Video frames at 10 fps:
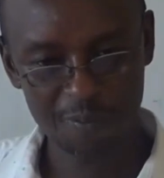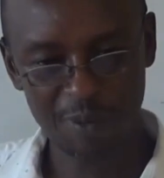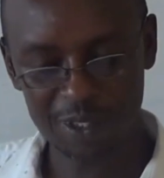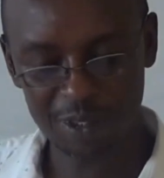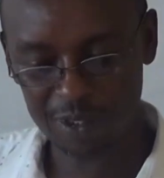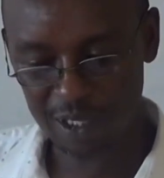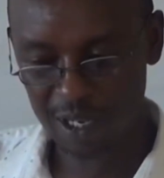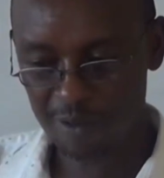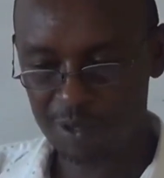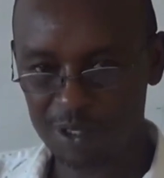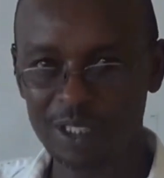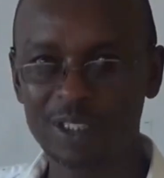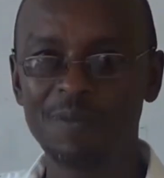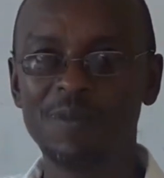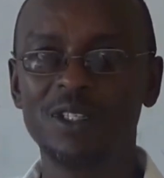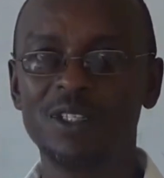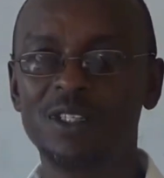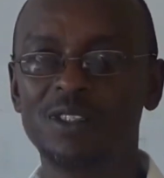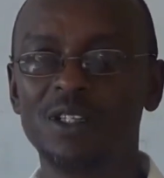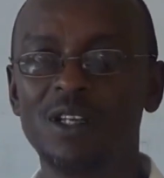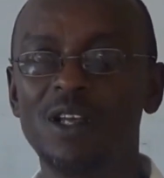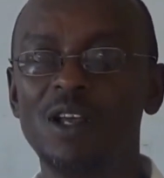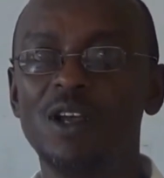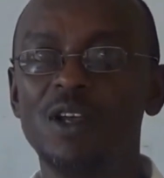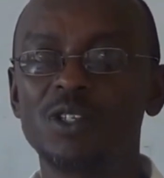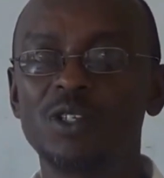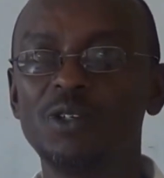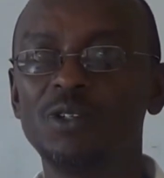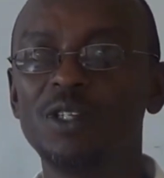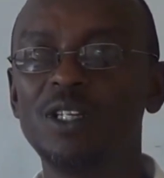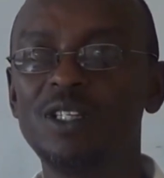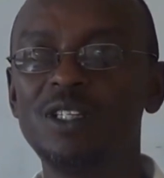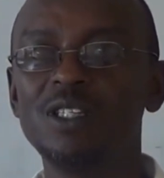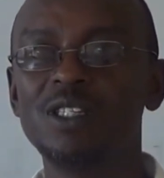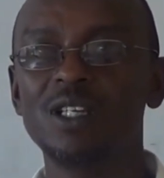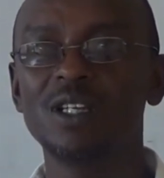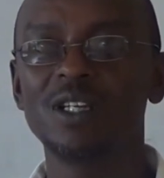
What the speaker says: persons that come to start the business. So in this